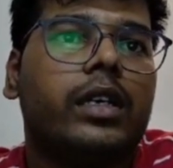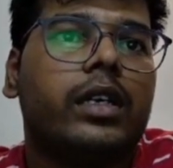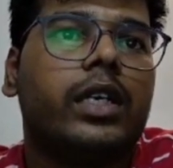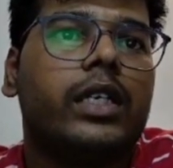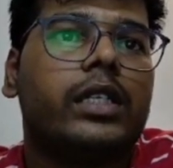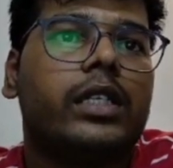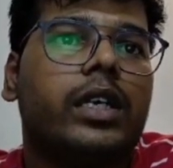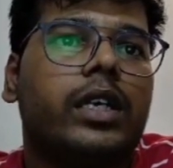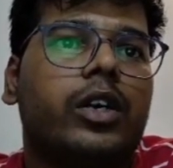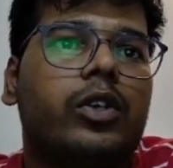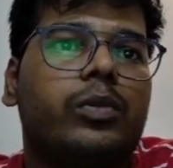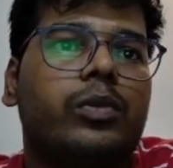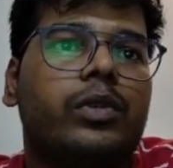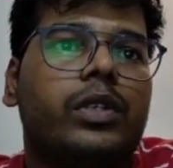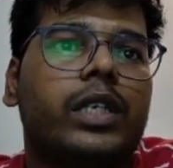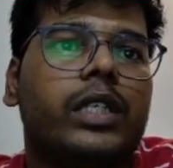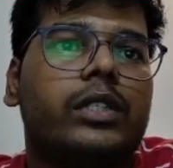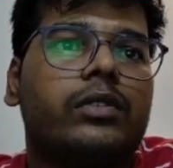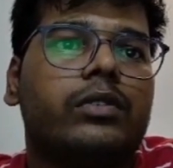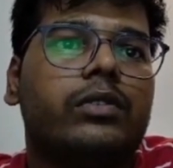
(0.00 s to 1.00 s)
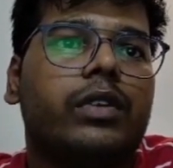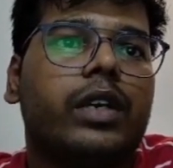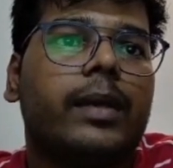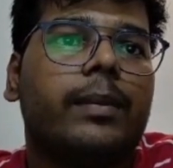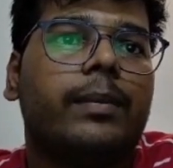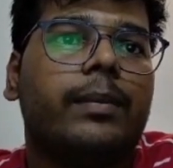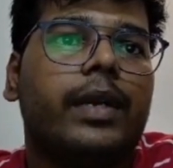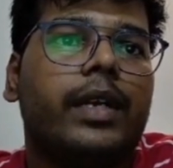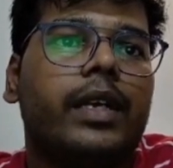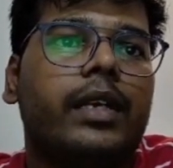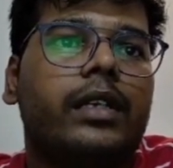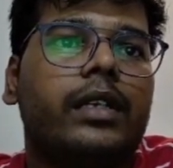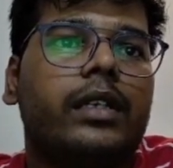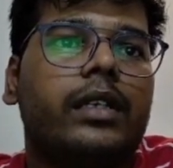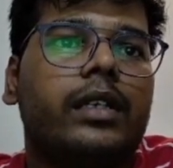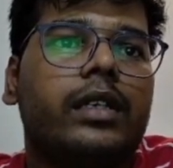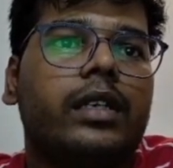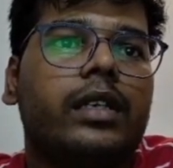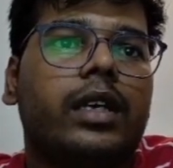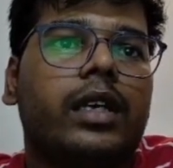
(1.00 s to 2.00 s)
got the output as ypredict
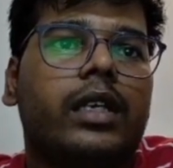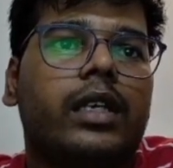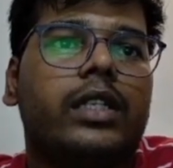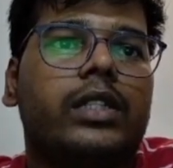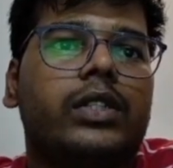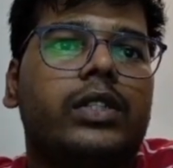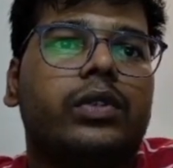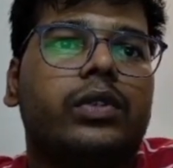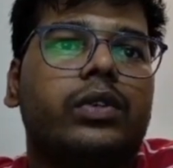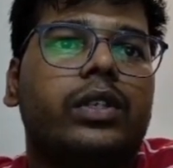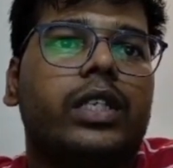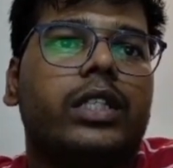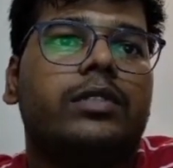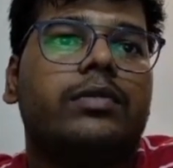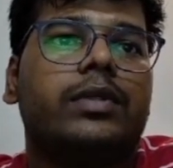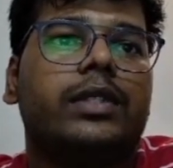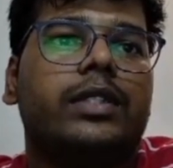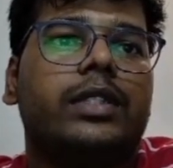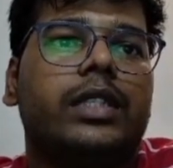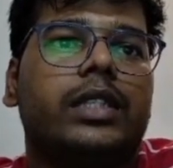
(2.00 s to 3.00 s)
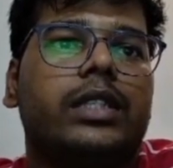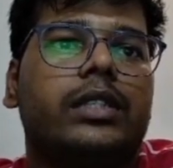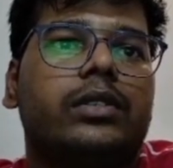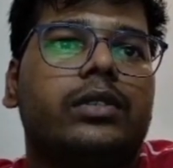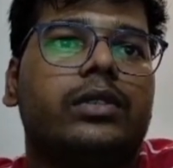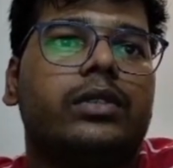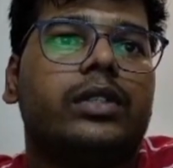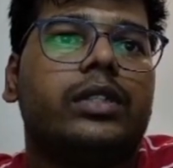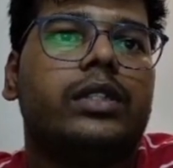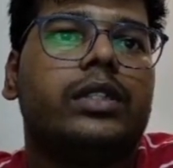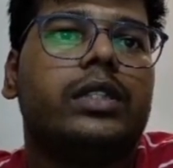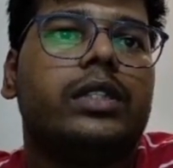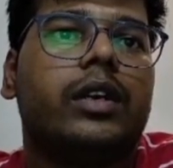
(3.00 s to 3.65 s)
underscore svc. So this